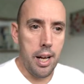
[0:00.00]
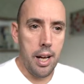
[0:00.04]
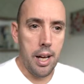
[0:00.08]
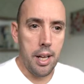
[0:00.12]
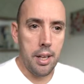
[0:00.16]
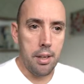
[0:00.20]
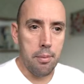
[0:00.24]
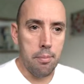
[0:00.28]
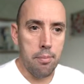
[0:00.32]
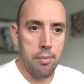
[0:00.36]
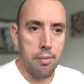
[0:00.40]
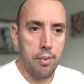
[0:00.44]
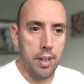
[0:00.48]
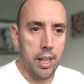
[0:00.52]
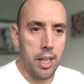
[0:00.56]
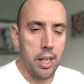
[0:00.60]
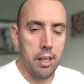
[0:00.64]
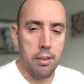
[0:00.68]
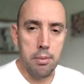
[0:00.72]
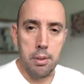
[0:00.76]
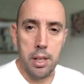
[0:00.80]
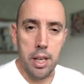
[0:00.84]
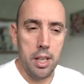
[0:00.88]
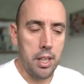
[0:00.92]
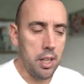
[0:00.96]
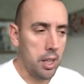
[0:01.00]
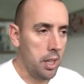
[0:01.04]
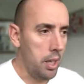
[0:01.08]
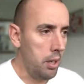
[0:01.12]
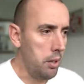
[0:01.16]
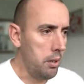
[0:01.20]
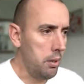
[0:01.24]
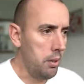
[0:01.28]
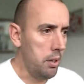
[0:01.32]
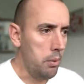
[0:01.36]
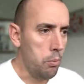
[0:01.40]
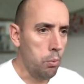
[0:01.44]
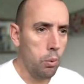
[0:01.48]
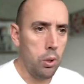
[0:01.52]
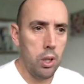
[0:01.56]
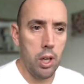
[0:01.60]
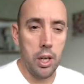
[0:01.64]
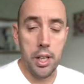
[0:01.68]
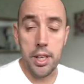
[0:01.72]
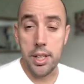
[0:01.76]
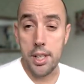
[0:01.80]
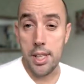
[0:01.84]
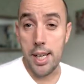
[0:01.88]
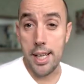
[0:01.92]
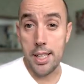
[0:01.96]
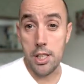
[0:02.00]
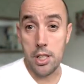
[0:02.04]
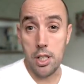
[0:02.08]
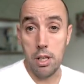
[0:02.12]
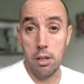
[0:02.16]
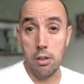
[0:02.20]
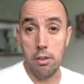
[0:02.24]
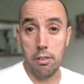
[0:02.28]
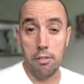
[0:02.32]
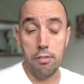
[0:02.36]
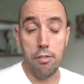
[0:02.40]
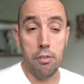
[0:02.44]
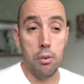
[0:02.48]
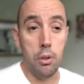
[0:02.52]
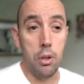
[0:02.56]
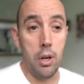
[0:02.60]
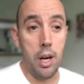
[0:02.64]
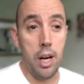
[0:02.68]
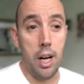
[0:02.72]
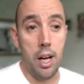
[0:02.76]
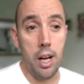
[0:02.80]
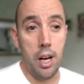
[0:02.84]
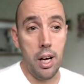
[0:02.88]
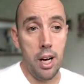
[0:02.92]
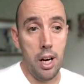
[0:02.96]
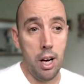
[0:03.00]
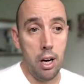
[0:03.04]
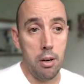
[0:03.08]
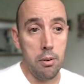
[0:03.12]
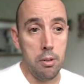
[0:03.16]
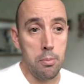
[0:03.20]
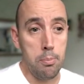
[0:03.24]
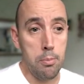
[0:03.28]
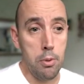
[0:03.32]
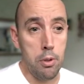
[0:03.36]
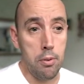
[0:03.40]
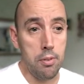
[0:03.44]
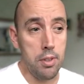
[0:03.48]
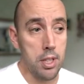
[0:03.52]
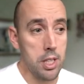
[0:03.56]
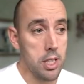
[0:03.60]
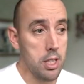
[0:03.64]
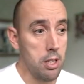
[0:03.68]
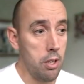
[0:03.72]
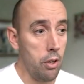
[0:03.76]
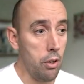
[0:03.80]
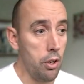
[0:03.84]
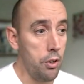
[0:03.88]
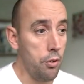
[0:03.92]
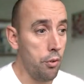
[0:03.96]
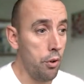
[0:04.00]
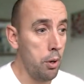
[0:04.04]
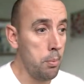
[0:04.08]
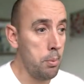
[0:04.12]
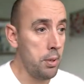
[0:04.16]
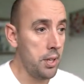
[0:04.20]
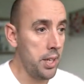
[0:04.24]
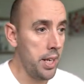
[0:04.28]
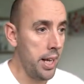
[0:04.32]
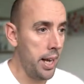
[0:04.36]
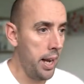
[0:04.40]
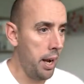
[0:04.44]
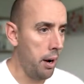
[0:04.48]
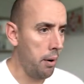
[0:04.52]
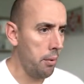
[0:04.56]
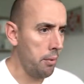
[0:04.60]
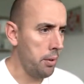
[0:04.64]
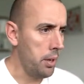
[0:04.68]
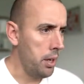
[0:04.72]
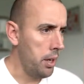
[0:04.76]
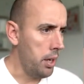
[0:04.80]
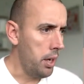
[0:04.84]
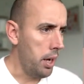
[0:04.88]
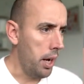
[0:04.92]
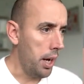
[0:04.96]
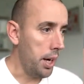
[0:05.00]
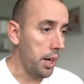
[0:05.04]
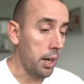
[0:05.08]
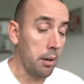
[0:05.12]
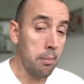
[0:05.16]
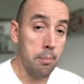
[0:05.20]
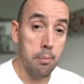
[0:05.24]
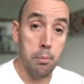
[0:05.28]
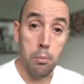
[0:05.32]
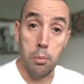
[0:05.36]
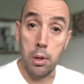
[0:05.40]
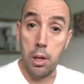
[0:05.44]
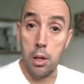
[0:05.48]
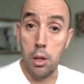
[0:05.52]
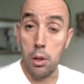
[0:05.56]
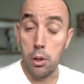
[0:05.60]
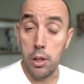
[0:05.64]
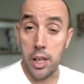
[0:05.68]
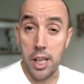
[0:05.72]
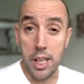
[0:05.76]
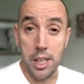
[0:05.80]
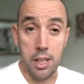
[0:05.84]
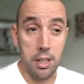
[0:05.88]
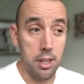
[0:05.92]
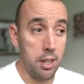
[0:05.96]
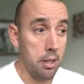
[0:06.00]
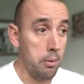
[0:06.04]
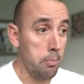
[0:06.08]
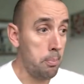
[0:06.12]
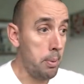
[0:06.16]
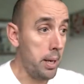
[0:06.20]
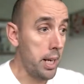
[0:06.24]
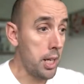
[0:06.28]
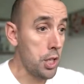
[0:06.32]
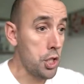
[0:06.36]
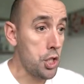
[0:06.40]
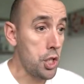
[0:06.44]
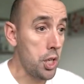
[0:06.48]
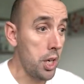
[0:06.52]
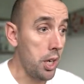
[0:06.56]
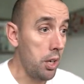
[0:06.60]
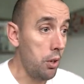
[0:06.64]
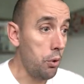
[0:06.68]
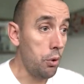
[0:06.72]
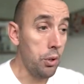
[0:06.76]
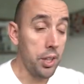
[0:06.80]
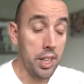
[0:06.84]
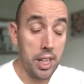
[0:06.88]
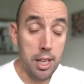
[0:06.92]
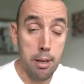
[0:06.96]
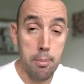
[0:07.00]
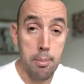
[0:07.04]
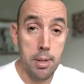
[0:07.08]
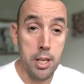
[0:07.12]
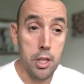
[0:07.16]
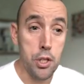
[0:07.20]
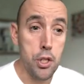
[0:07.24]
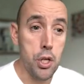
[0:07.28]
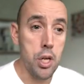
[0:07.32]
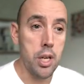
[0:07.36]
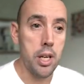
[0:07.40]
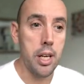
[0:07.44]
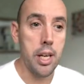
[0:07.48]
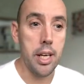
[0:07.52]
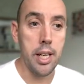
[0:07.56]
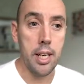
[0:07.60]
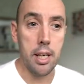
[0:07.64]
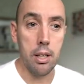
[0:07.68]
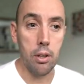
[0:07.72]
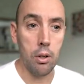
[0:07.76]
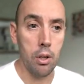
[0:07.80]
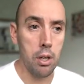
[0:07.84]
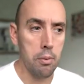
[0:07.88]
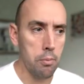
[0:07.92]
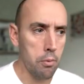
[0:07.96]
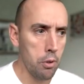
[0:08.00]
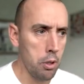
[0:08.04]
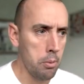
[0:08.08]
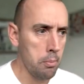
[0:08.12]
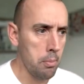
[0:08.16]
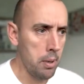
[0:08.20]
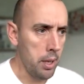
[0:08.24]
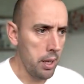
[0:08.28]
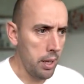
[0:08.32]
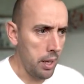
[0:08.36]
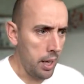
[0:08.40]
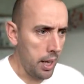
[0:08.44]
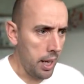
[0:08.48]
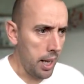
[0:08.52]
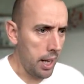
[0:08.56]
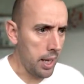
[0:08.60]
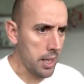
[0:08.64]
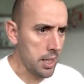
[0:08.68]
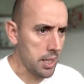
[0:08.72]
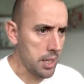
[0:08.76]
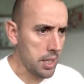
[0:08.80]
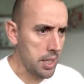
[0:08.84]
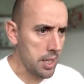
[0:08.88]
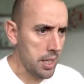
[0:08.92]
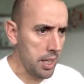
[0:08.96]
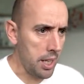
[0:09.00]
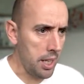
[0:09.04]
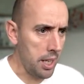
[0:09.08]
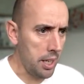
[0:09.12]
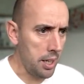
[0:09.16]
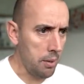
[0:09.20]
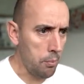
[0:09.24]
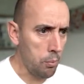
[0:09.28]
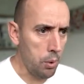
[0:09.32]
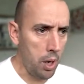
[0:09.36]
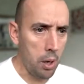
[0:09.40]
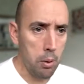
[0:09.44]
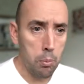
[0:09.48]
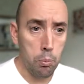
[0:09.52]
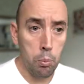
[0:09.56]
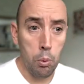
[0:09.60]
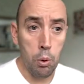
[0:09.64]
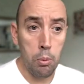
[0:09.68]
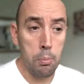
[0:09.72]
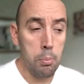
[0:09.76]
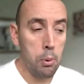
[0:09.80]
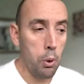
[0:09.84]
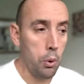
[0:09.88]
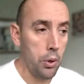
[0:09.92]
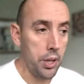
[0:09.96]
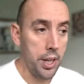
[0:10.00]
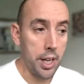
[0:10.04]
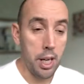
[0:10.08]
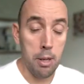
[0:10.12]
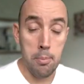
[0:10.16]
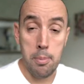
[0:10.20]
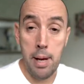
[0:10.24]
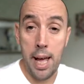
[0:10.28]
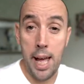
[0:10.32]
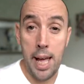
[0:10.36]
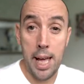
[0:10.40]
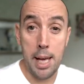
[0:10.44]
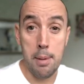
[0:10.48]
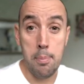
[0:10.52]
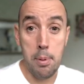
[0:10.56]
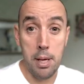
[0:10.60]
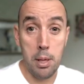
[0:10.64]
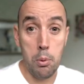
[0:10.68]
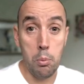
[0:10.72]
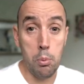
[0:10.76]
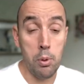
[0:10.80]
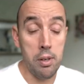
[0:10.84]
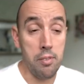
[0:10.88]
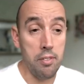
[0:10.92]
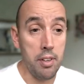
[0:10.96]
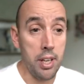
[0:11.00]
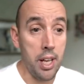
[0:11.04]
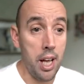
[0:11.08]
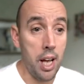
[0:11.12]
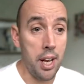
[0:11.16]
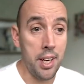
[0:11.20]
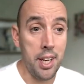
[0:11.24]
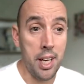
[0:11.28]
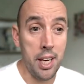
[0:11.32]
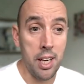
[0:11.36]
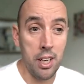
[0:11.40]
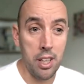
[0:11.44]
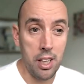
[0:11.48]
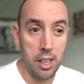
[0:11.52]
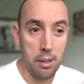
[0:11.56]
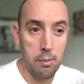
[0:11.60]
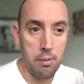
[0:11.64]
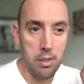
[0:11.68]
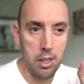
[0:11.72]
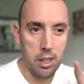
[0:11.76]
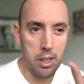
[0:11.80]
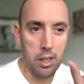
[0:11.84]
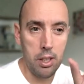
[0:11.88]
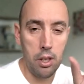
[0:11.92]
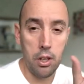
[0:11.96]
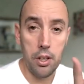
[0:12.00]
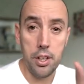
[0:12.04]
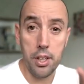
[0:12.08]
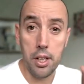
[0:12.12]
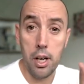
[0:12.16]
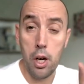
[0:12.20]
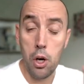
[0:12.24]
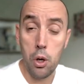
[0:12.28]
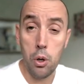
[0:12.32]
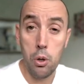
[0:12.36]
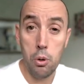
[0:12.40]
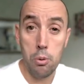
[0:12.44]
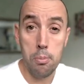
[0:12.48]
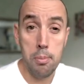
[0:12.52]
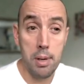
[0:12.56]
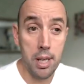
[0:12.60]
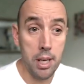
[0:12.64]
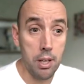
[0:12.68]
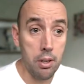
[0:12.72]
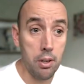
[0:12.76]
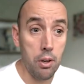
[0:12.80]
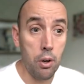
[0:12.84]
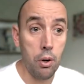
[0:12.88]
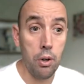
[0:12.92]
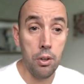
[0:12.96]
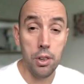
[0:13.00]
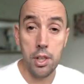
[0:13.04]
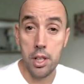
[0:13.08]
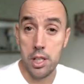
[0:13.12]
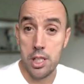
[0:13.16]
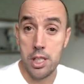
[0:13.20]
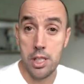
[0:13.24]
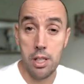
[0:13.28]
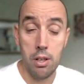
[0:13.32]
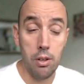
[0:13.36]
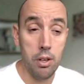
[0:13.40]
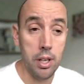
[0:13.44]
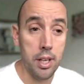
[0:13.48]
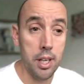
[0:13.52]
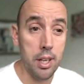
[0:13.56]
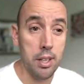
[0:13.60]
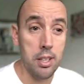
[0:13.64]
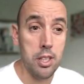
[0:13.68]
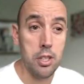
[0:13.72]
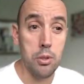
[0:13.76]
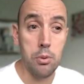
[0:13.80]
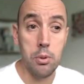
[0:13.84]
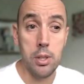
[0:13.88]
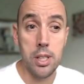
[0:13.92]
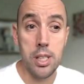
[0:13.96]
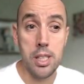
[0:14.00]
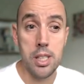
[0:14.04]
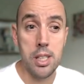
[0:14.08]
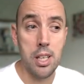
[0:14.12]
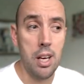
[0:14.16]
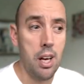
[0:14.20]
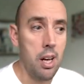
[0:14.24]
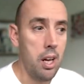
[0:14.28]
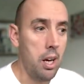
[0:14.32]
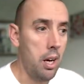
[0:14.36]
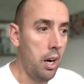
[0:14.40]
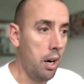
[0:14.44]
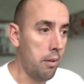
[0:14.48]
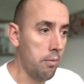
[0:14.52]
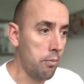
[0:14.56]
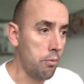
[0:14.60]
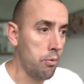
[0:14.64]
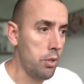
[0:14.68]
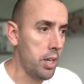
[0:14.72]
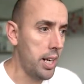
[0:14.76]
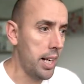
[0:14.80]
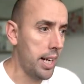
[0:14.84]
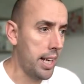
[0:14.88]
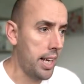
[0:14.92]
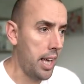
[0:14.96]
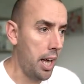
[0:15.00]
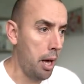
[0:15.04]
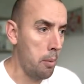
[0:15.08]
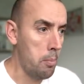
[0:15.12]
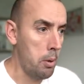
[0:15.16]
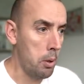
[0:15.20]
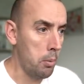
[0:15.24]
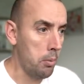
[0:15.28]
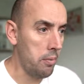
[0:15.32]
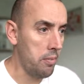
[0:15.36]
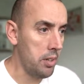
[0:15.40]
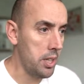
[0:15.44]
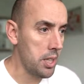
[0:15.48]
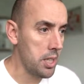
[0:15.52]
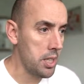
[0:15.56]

I think I'm going to go, what I tend to look for, I move the slider up and down, and I'm looking at the picture or the image in Lightroom and seeing at what point I'm happy with it, and then I kind of home in on the slider till I'm really happy with it.